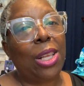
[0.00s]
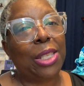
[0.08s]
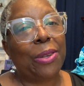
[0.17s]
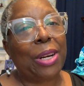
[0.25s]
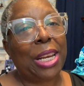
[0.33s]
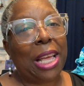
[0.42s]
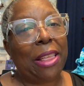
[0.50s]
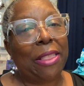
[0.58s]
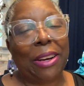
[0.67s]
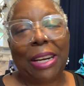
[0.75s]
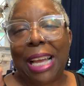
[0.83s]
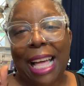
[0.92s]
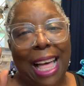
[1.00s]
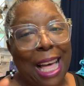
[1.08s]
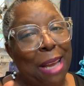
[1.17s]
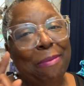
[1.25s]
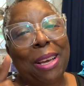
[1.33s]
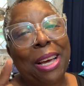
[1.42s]
are another.
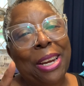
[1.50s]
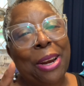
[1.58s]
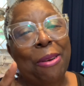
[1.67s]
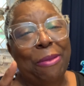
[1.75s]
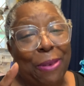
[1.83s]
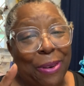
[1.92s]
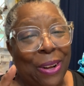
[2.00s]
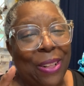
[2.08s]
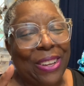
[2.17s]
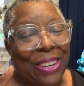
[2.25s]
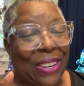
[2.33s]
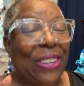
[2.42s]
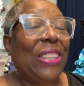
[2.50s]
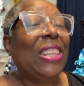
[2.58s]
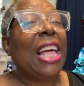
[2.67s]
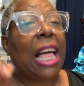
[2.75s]
I'm not an overall girl.